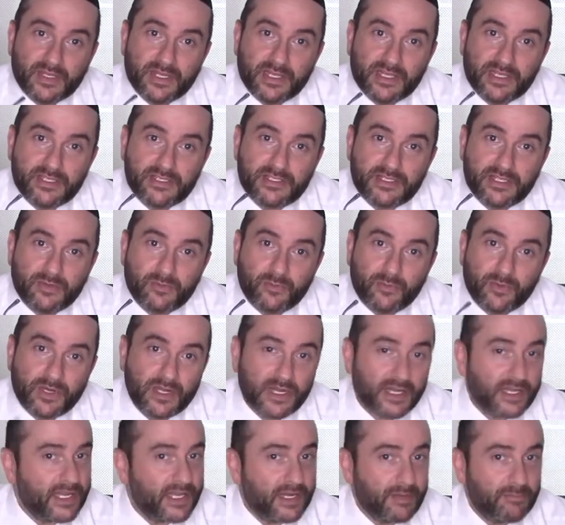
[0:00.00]
is that when
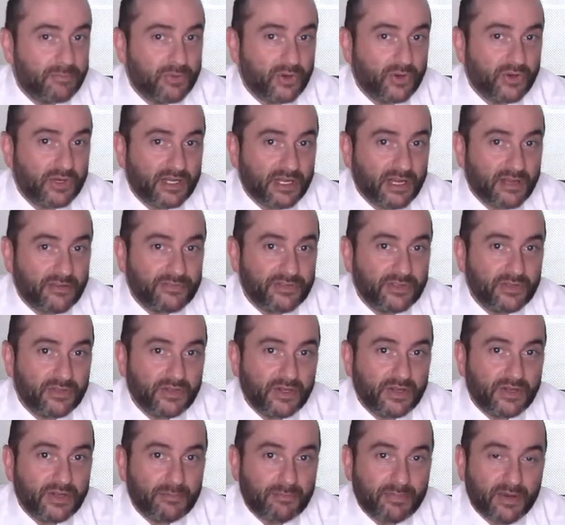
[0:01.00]
I get a book and I feel
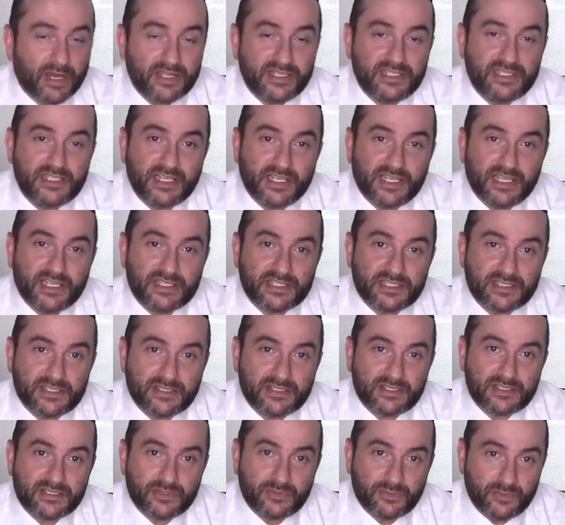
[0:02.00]
that the binding isn't